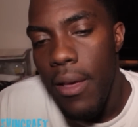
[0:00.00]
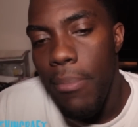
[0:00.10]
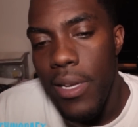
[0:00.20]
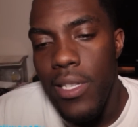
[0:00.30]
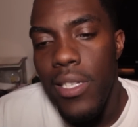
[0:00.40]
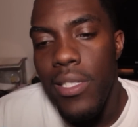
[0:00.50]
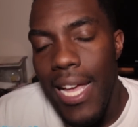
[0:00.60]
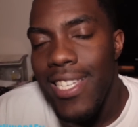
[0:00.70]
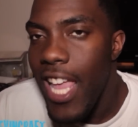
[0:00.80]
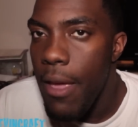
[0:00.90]
But just
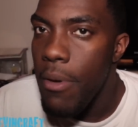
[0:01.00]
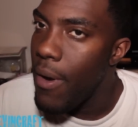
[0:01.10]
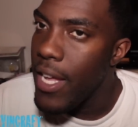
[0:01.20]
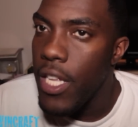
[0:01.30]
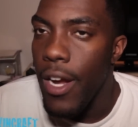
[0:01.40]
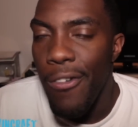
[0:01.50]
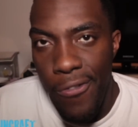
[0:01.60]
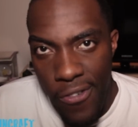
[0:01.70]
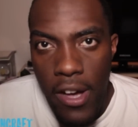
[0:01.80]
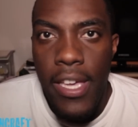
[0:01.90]
that statement right there,
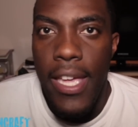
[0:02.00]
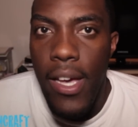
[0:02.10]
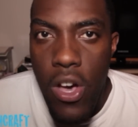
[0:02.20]
fucking